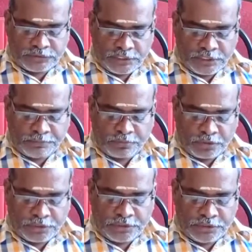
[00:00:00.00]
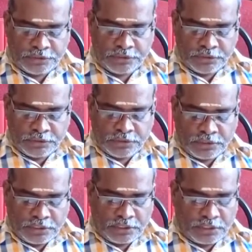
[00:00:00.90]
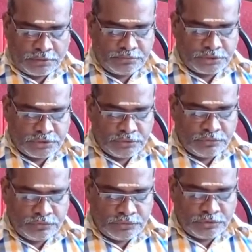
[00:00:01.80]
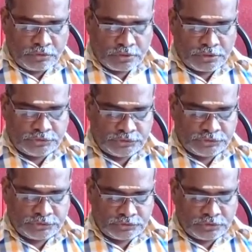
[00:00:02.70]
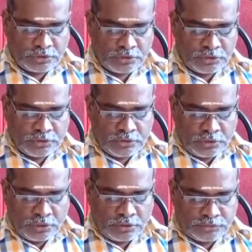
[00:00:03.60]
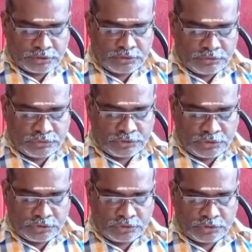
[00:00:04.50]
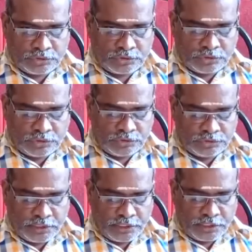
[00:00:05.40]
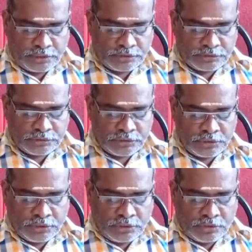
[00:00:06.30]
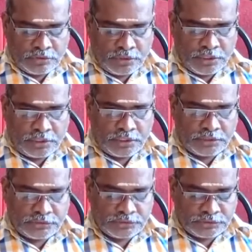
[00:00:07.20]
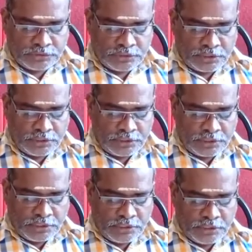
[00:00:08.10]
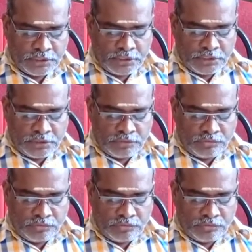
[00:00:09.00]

employee and objective with the organization objectives, to reduce the errors, to enhance the entry, to